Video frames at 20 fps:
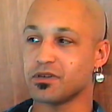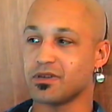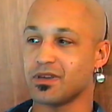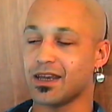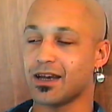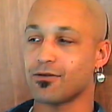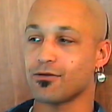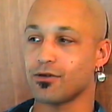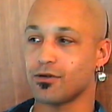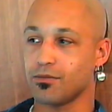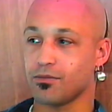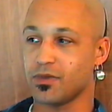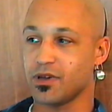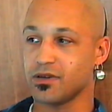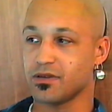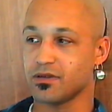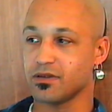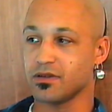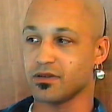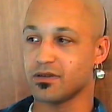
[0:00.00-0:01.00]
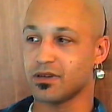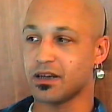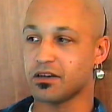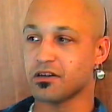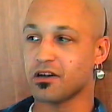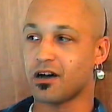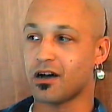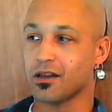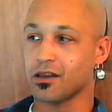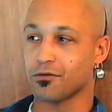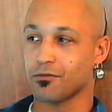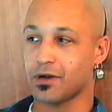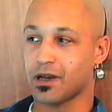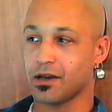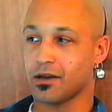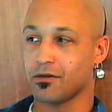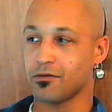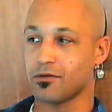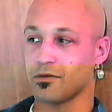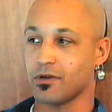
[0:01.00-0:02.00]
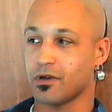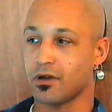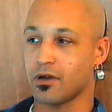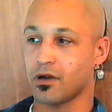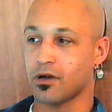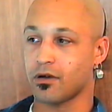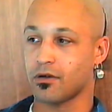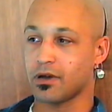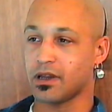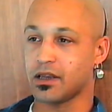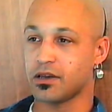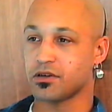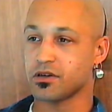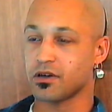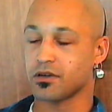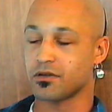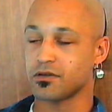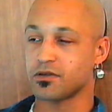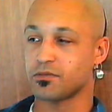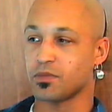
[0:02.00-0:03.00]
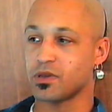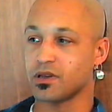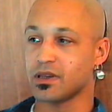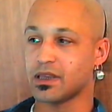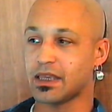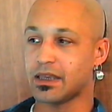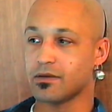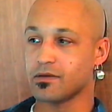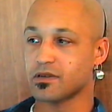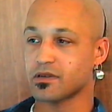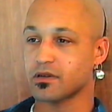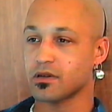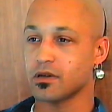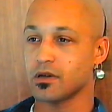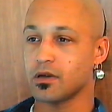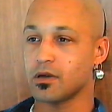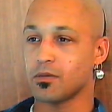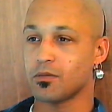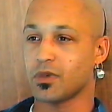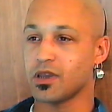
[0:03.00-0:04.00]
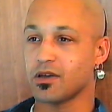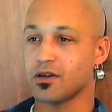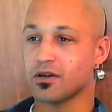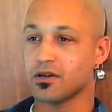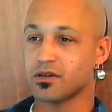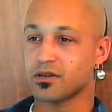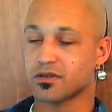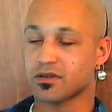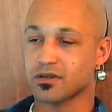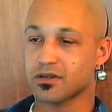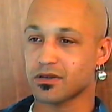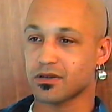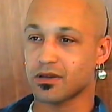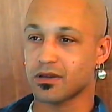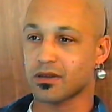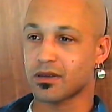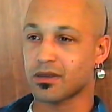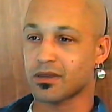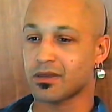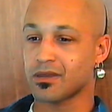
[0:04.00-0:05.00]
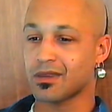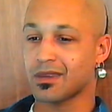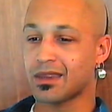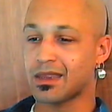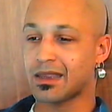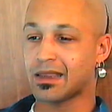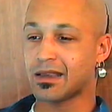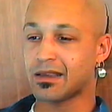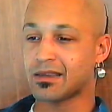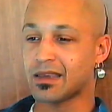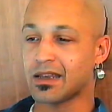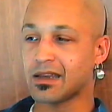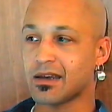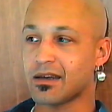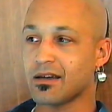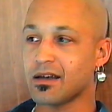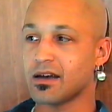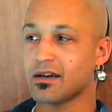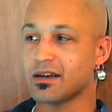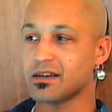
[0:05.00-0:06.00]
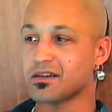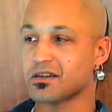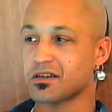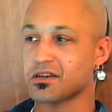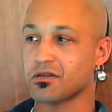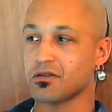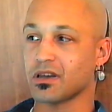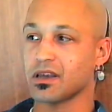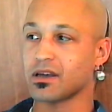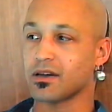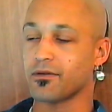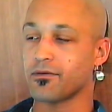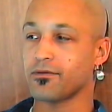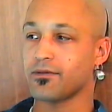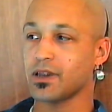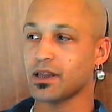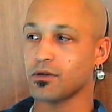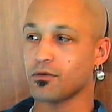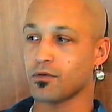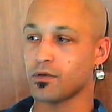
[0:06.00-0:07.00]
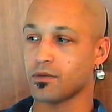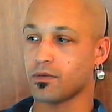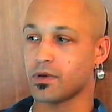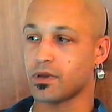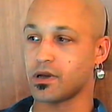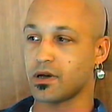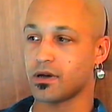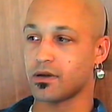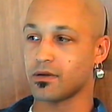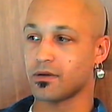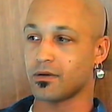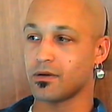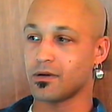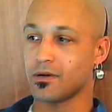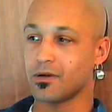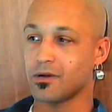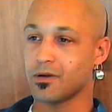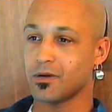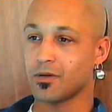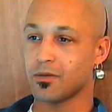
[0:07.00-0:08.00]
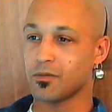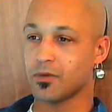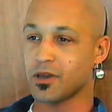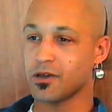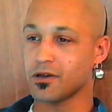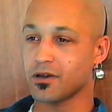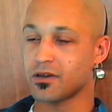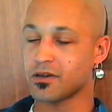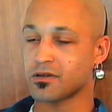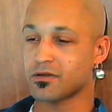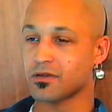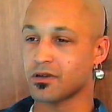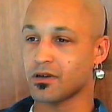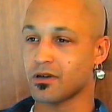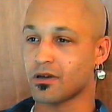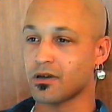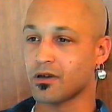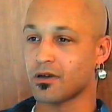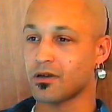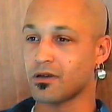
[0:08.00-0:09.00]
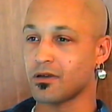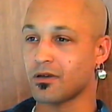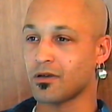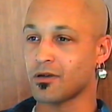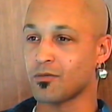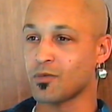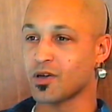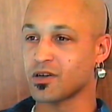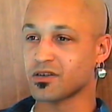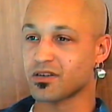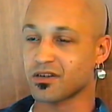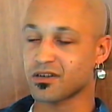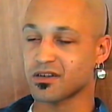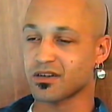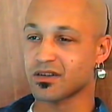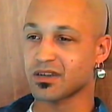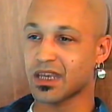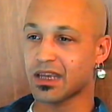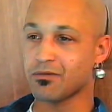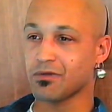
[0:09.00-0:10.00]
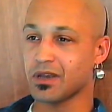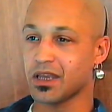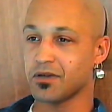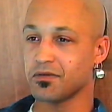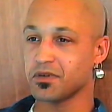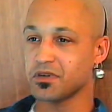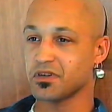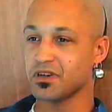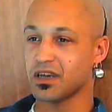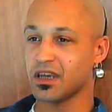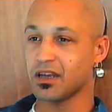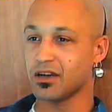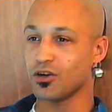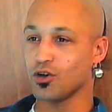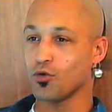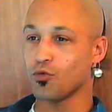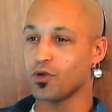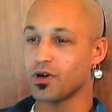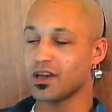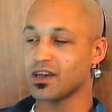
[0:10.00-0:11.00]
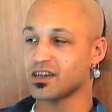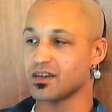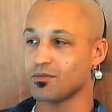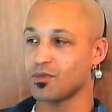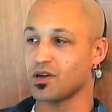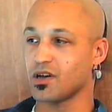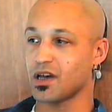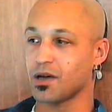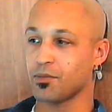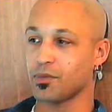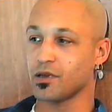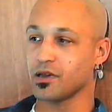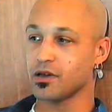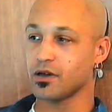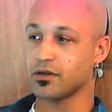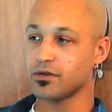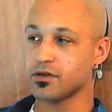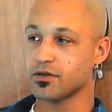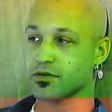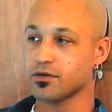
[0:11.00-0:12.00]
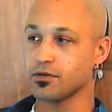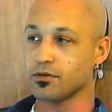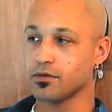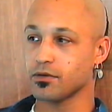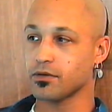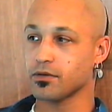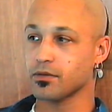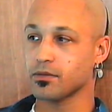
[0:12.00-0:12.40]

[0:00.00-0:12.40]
their own business. They tolerated each other's beliefs because they did not necessarily conflict with one another. Because amongst us today, we have a saying: "No one has a monopoly on the truth."